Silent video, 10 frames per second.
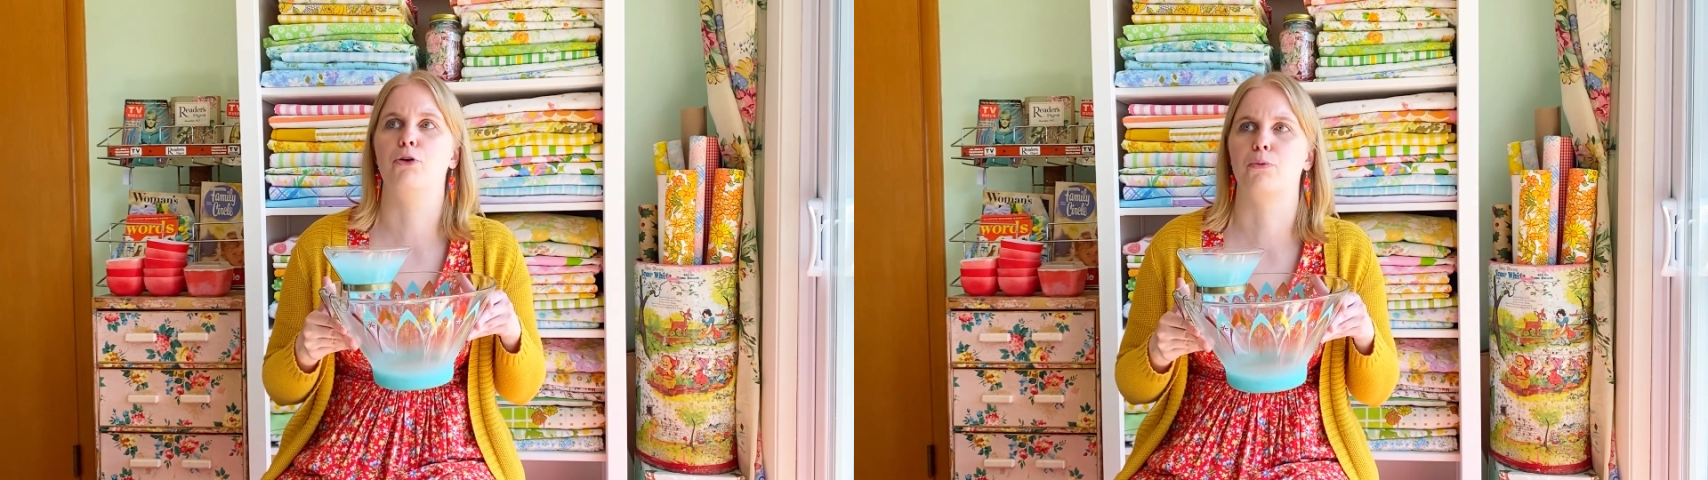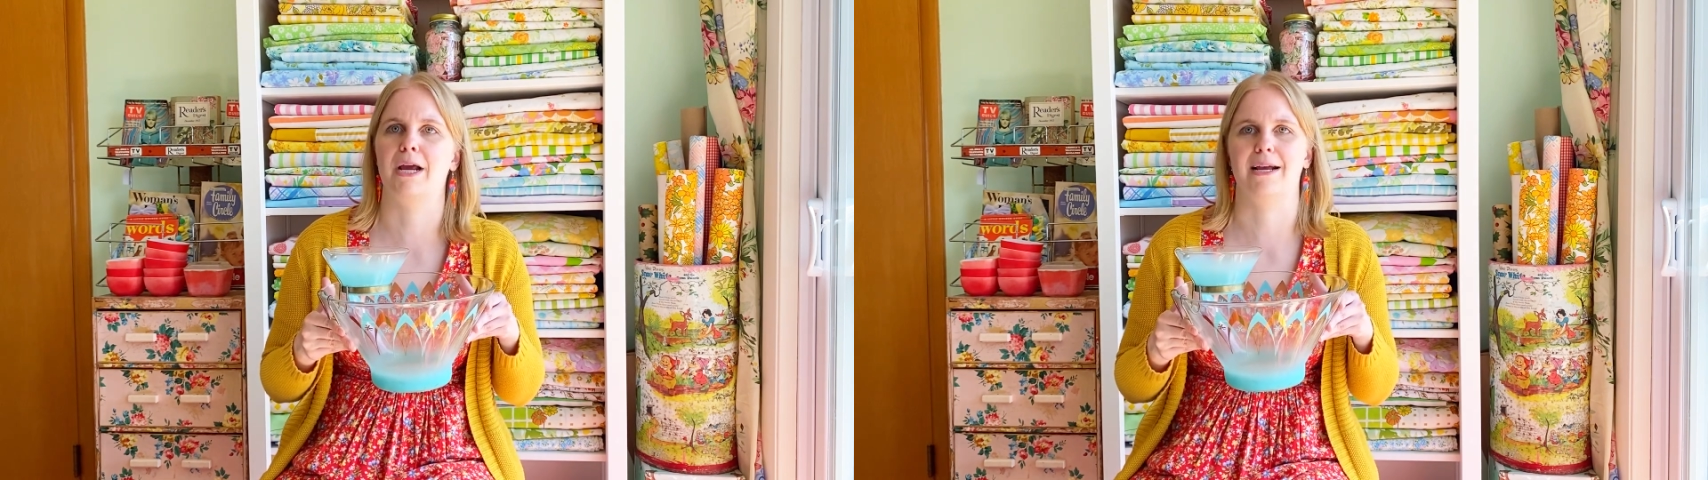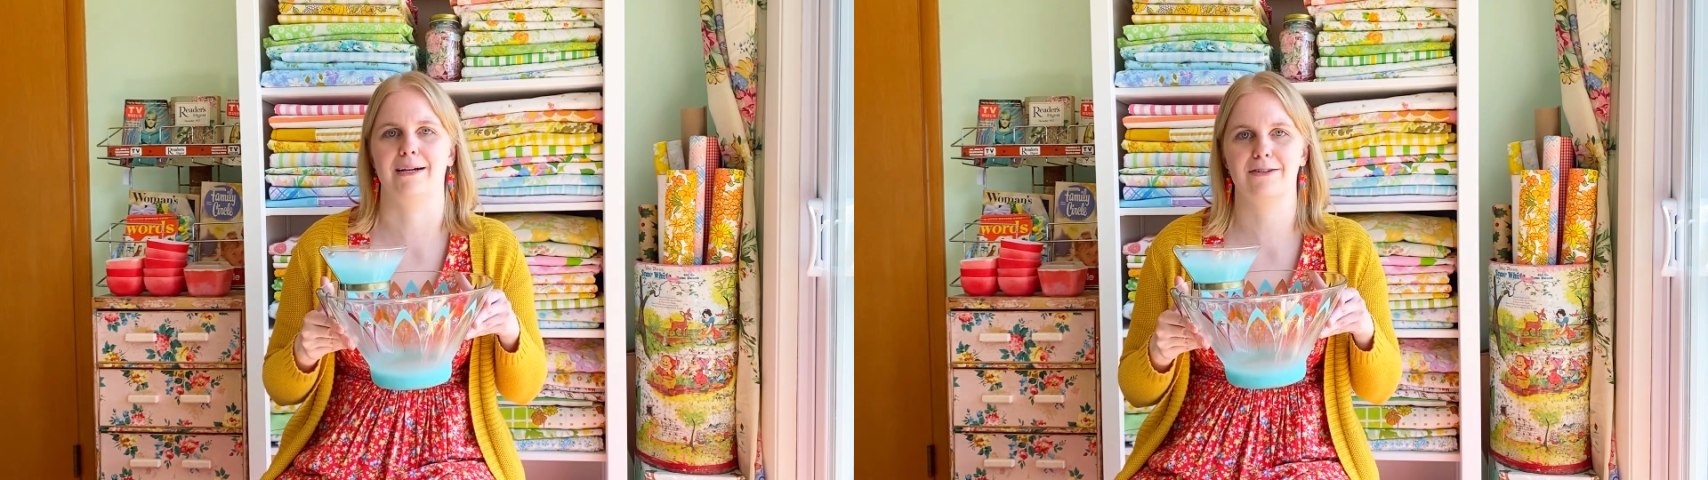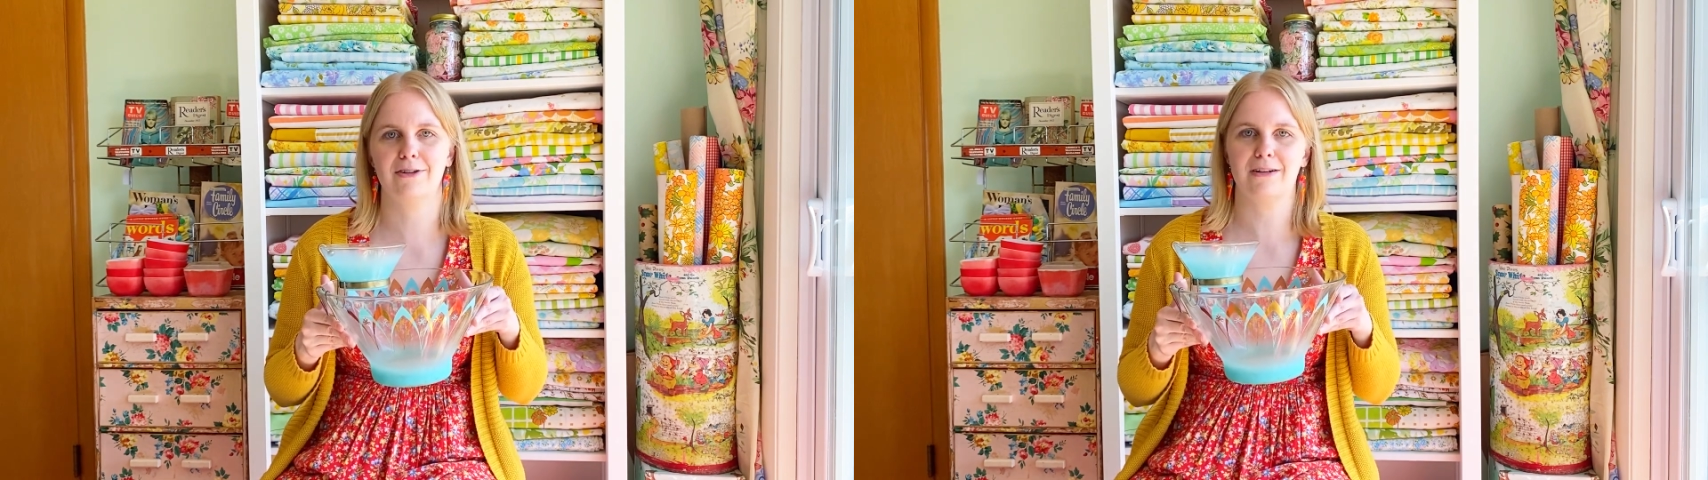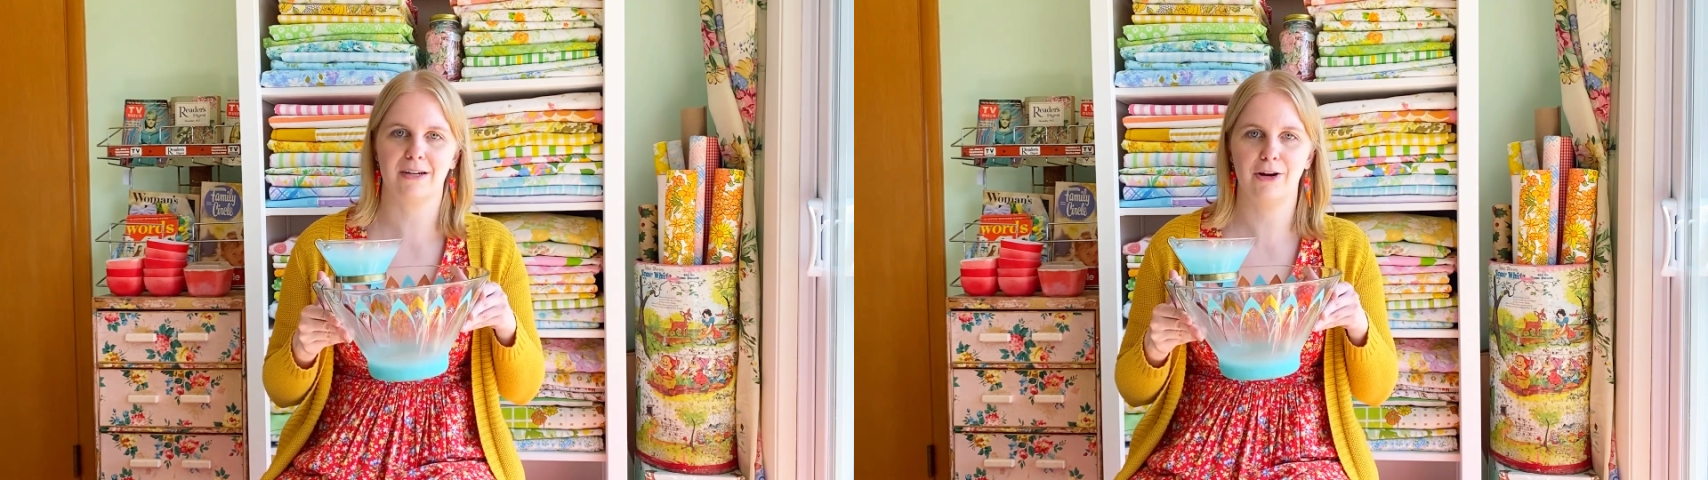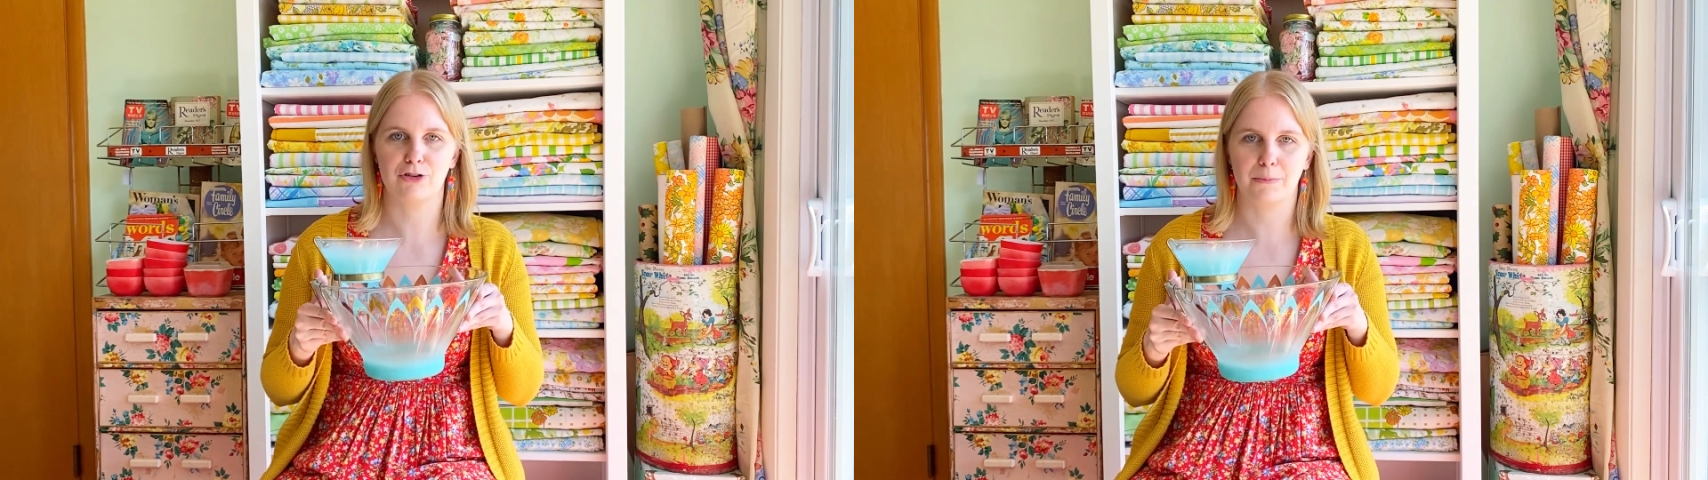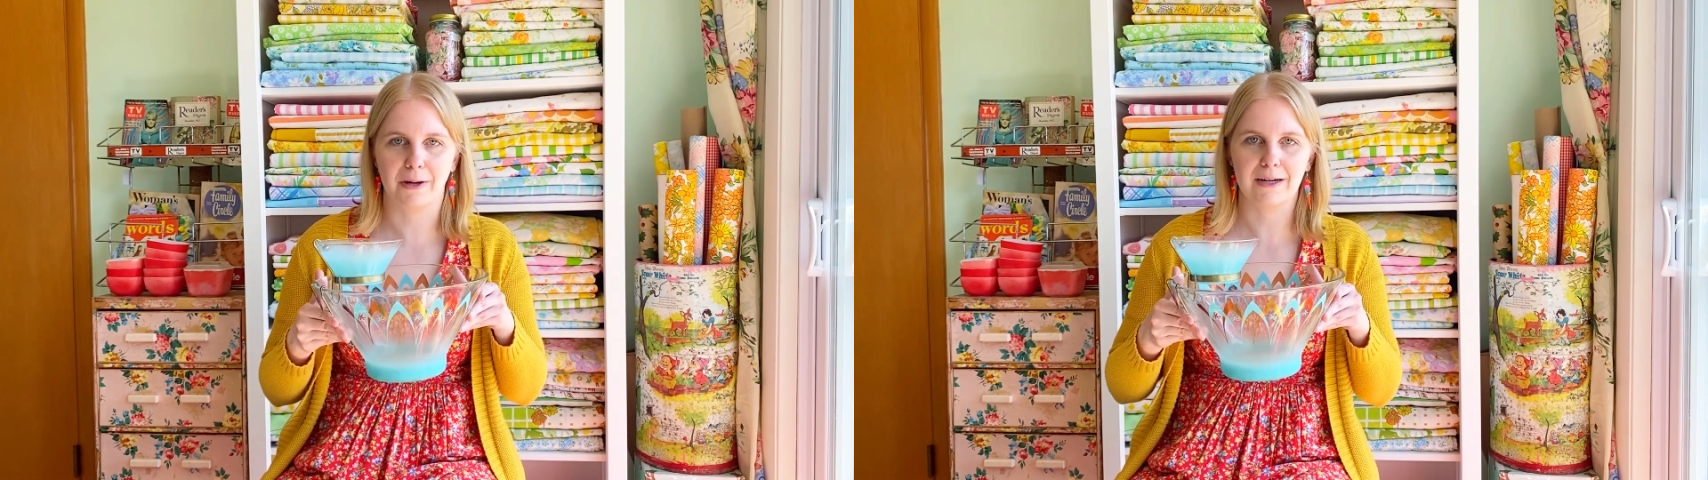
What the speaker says: great, I just lost $100.